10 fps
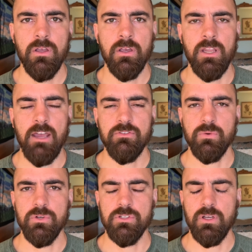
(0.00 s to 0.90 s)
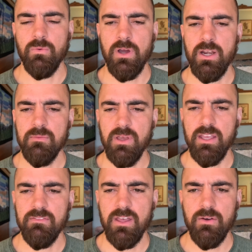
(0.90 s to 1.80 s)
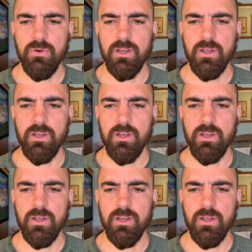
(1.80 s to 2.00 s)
And afterwards, like, why did I behave that way?